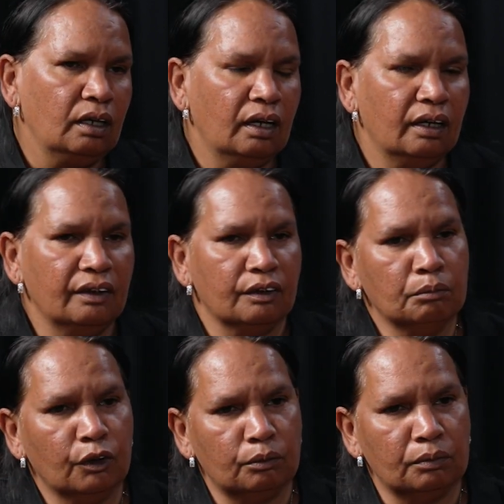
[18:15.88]
And at the
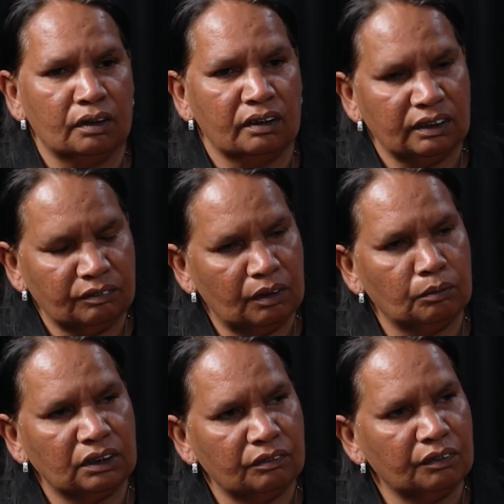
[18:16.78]
moment, these
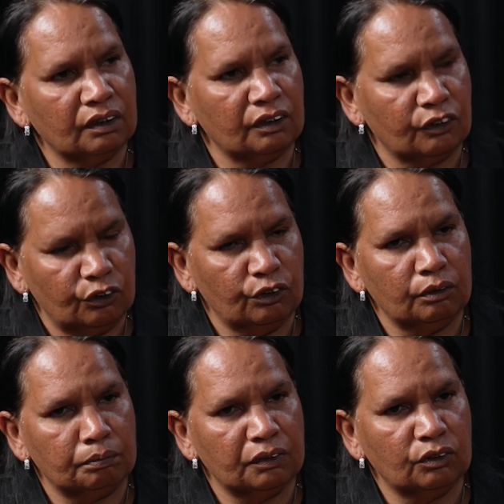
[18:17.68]
families are feeling
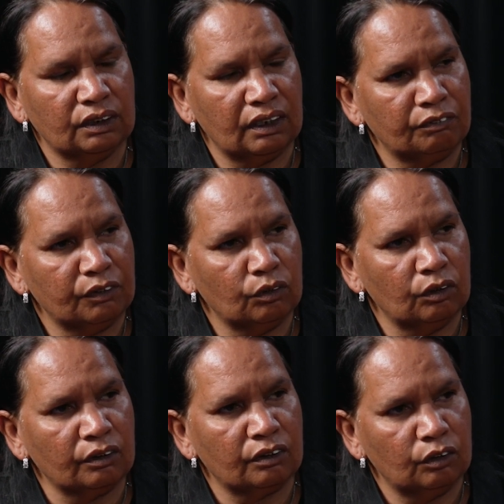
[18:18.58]
hurt because they feel
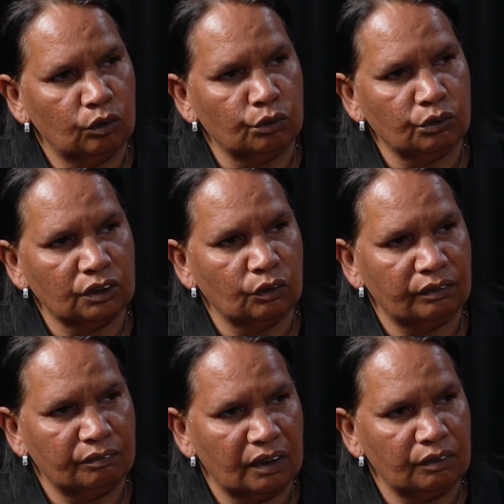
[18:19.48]
like the law is not
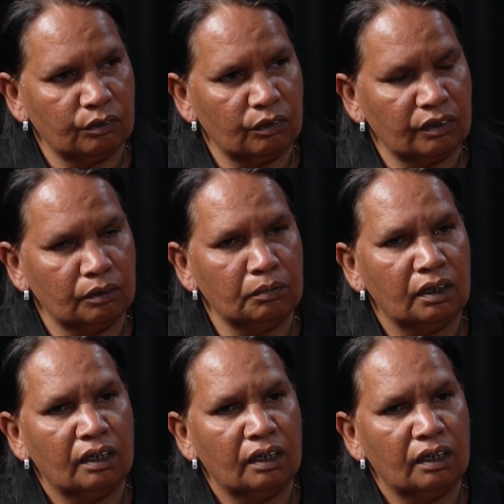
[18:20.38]
in favour of them,